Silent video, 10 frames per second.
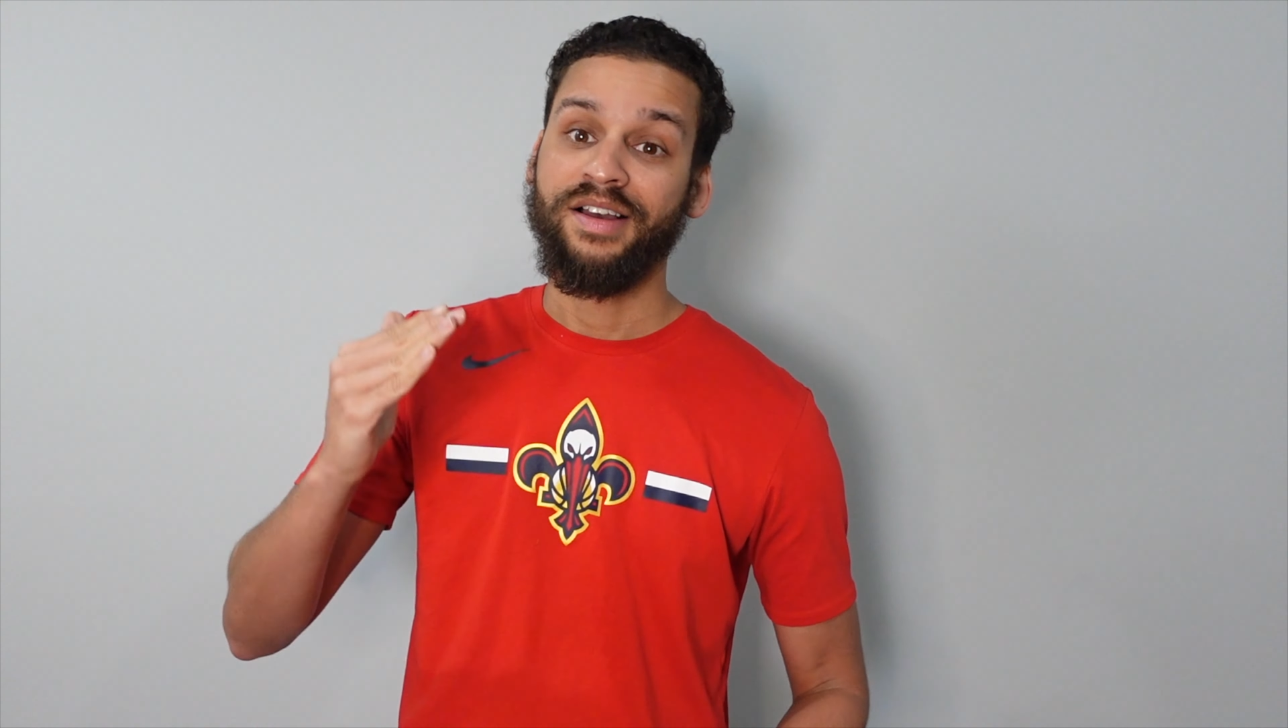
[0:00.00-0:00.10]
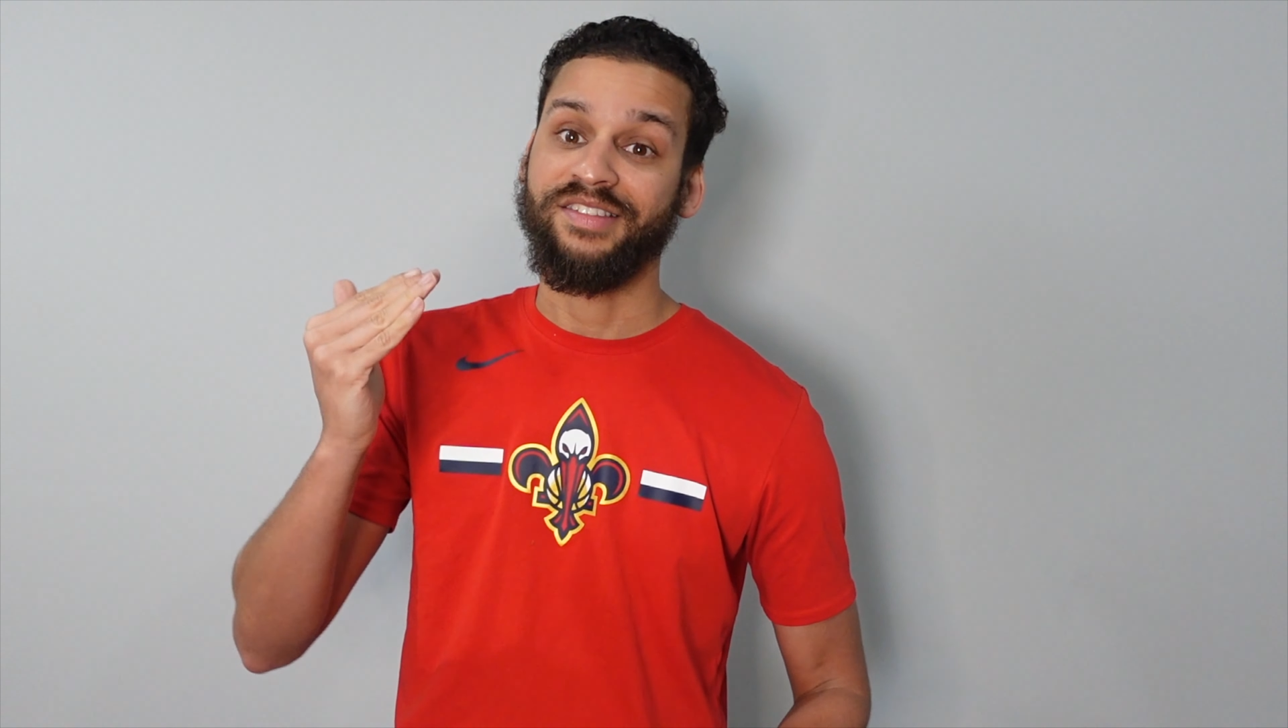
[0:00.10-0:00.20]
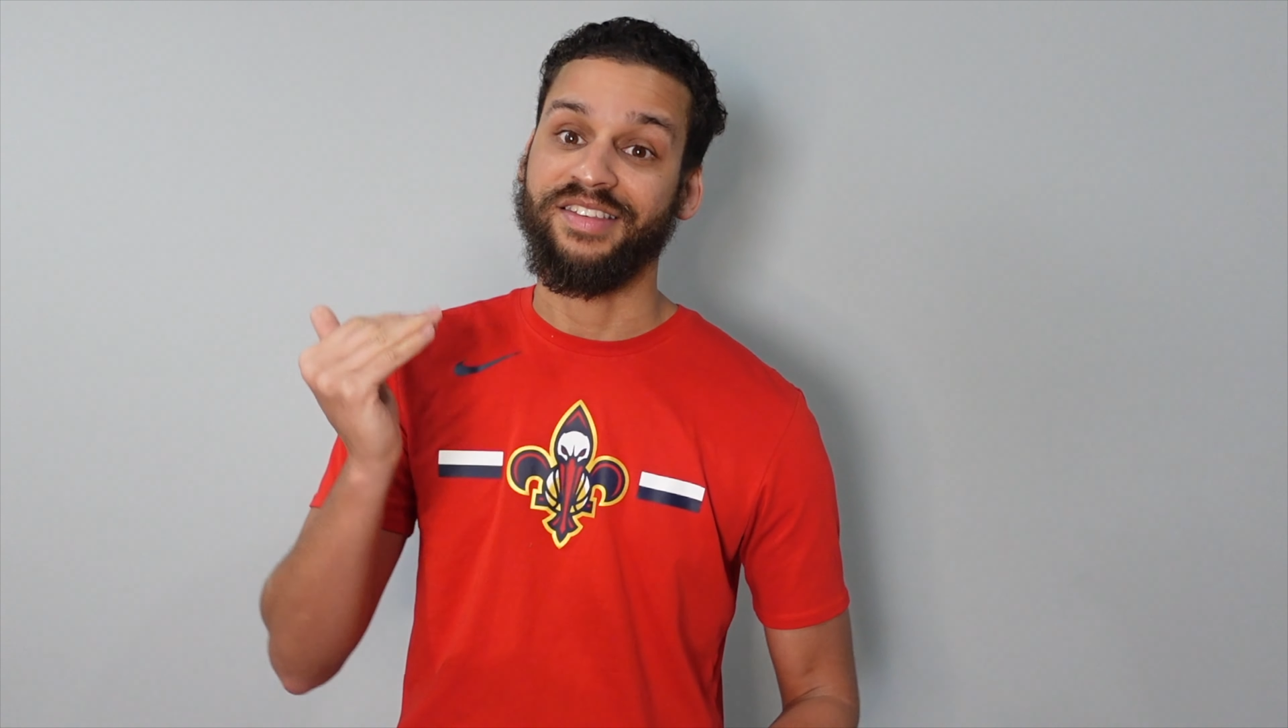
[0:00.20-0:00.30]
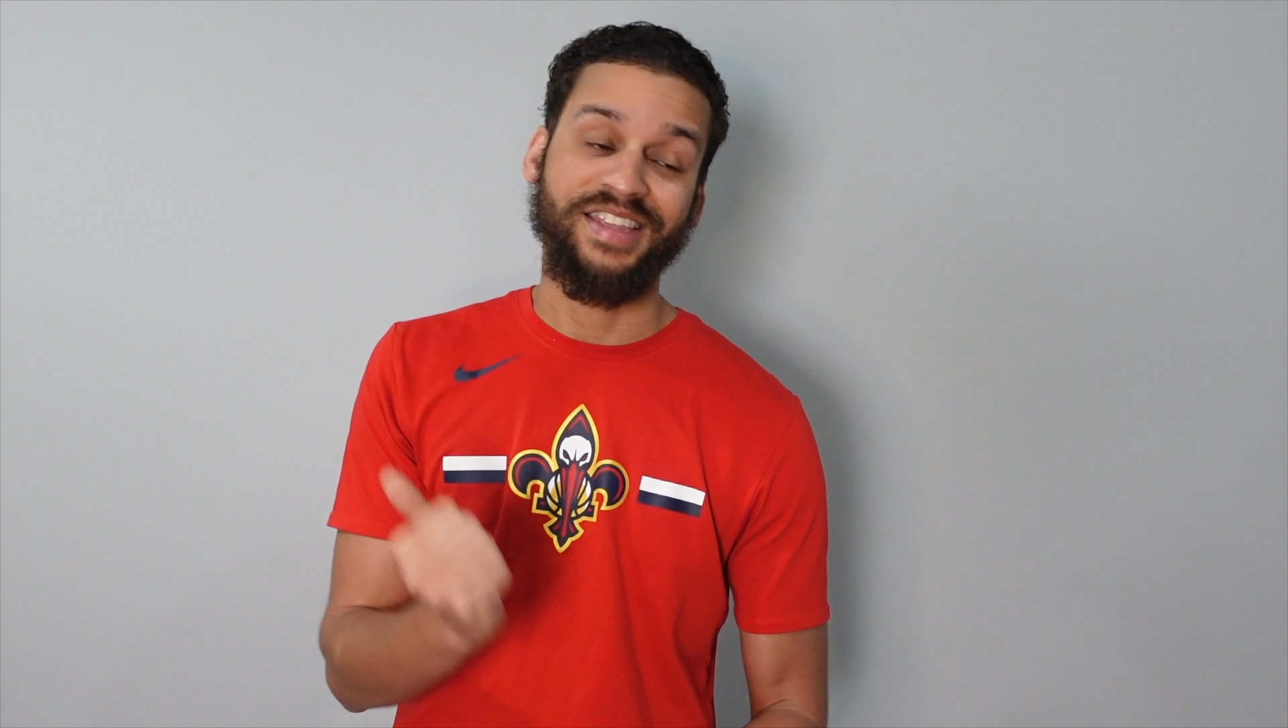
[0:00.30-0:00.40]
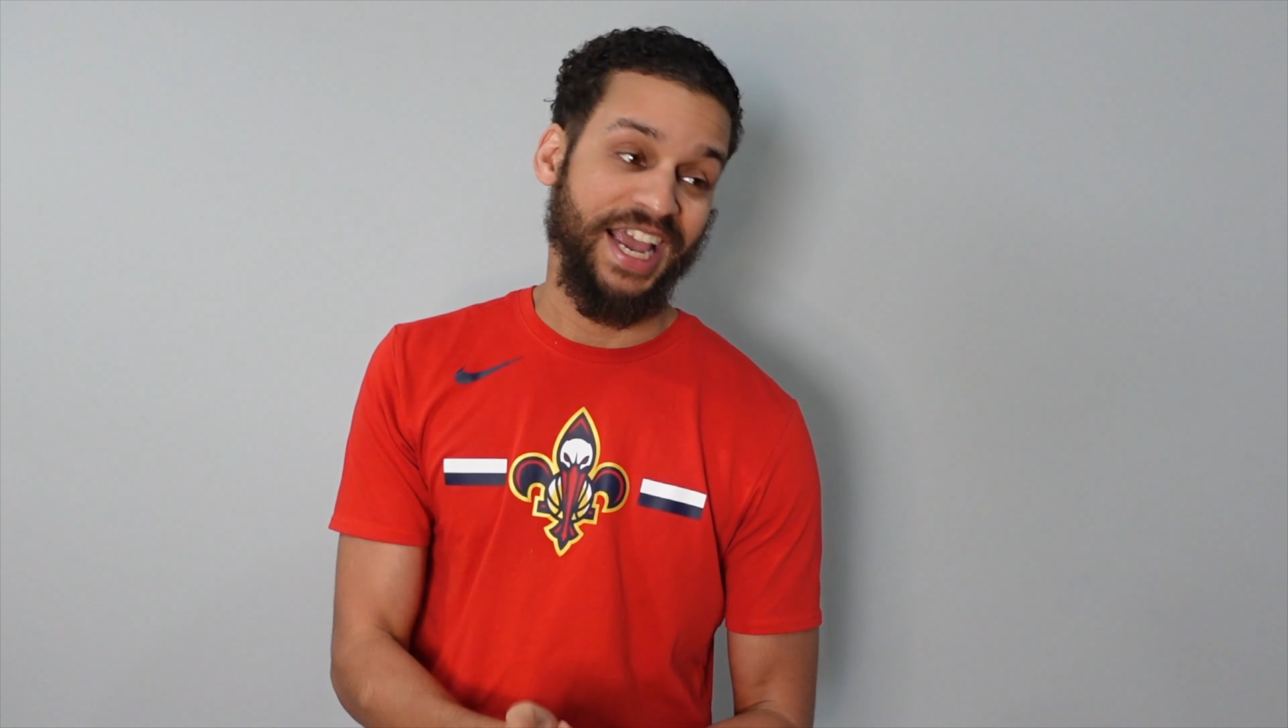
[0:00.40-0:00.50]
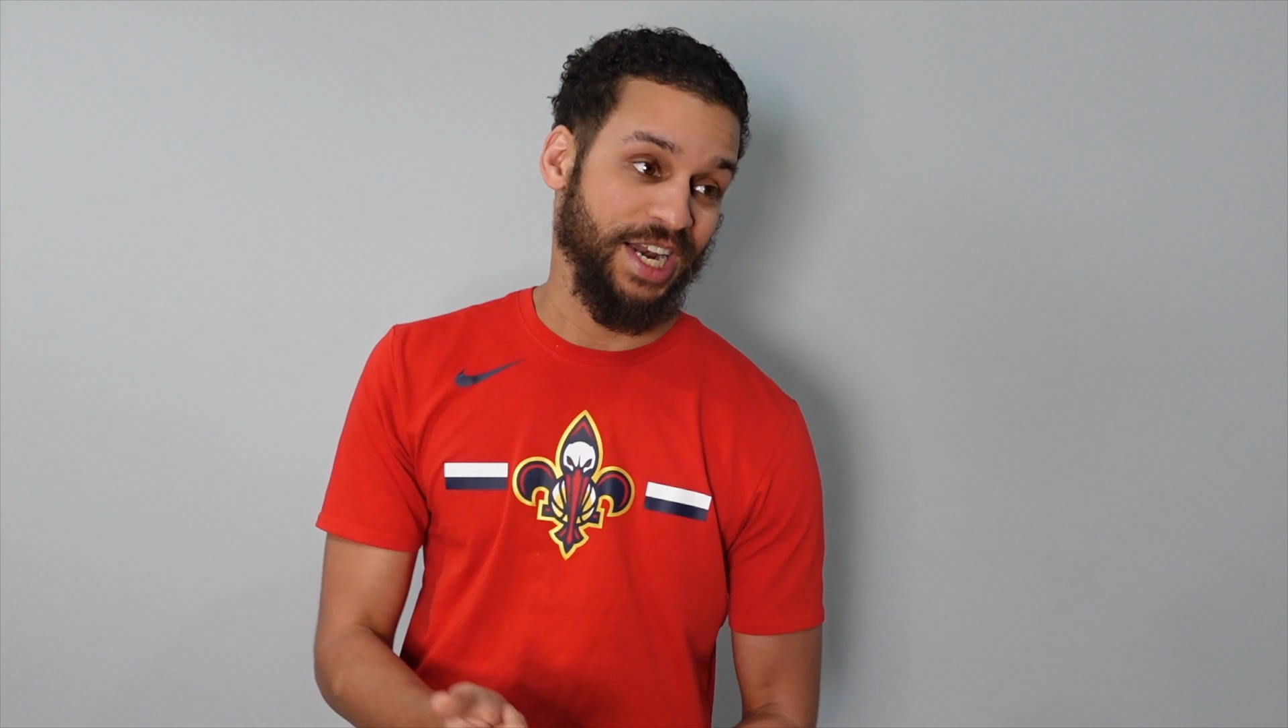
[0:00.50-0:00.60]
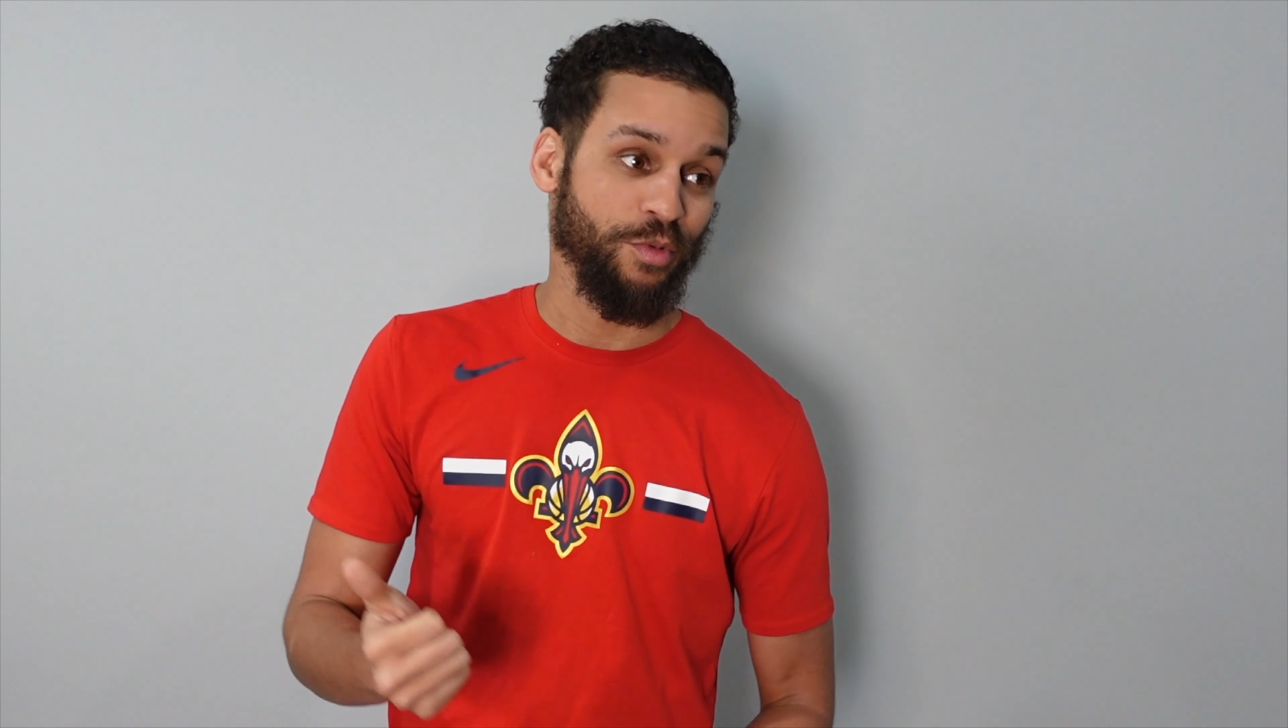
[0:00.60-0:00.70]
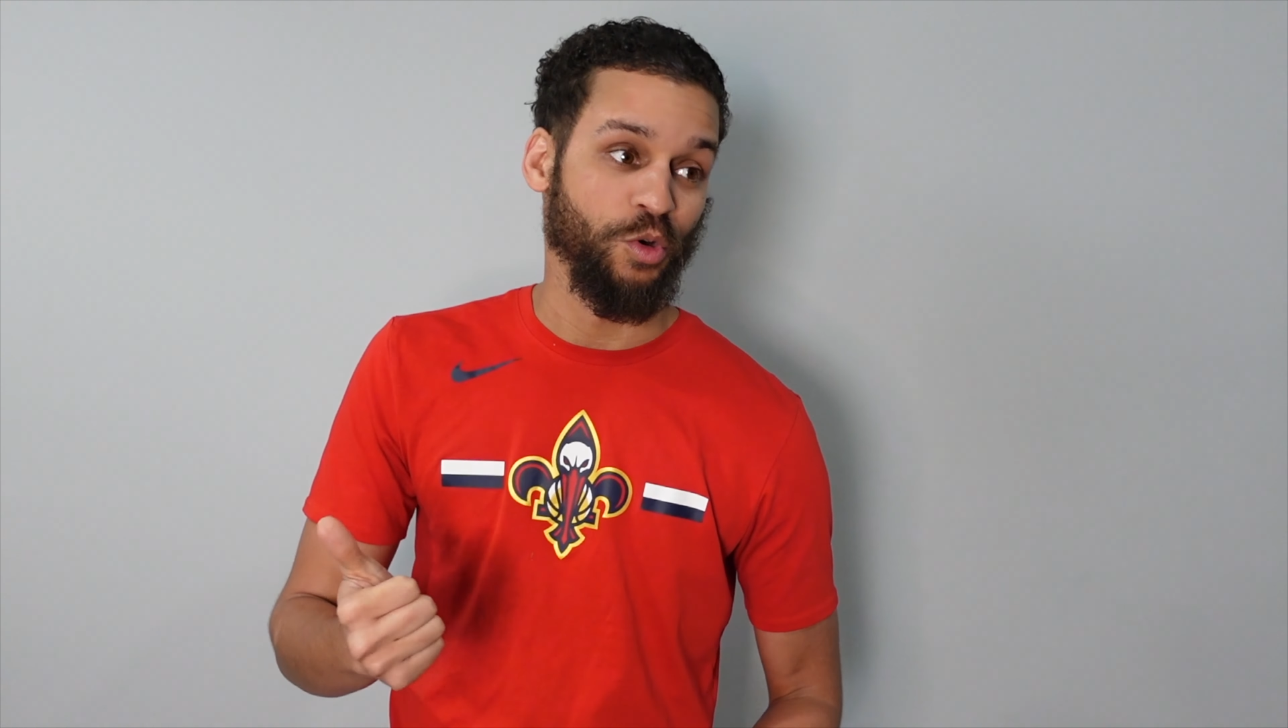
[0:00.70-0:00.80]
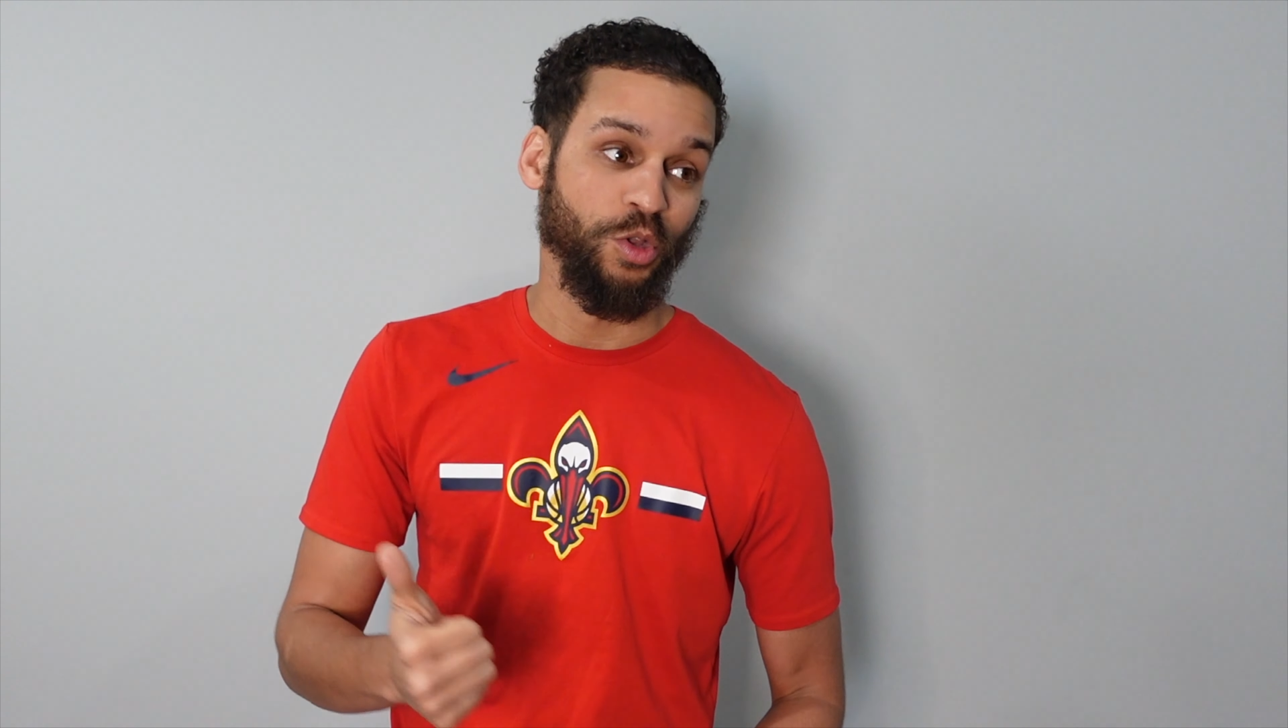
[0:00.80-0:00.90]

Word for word: sustainable,